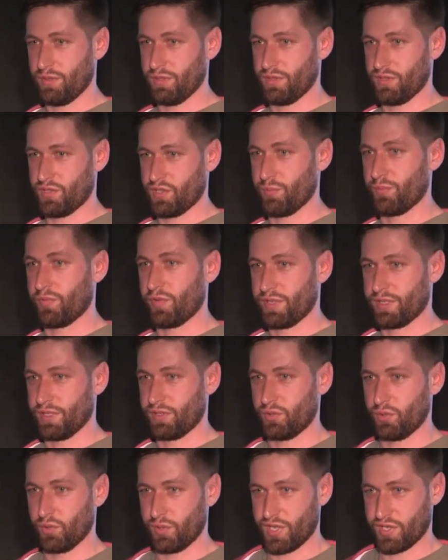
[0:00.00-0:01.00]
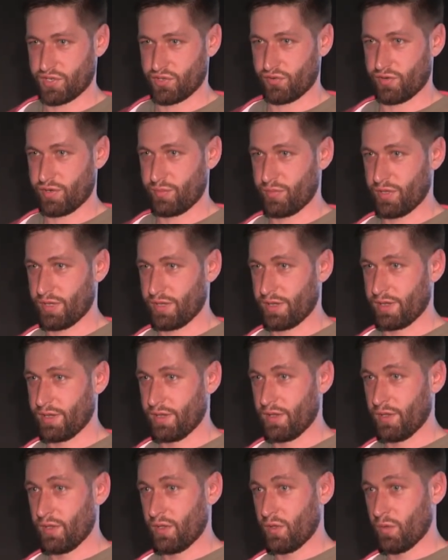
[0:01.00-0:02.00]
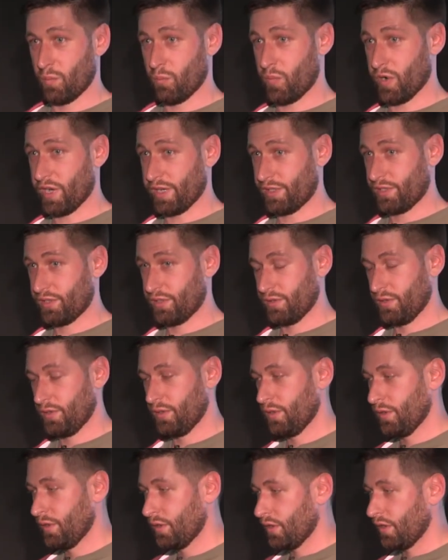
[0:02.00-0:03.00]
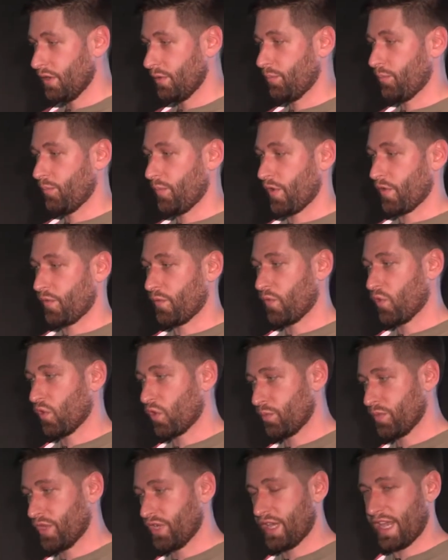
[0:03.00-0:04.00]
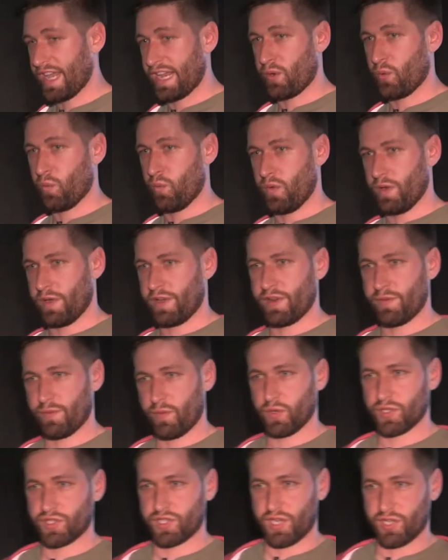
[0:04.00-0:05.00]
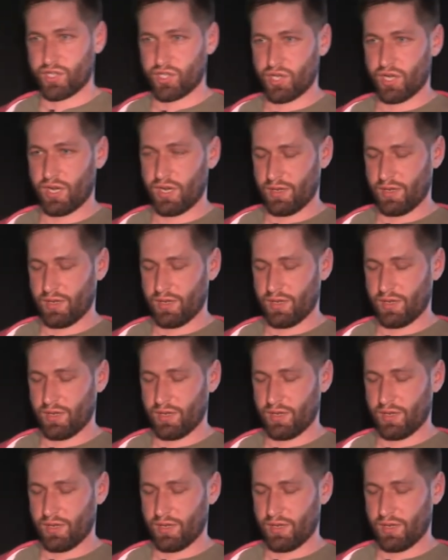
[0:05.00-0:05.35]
separated to another API. But performing a query for such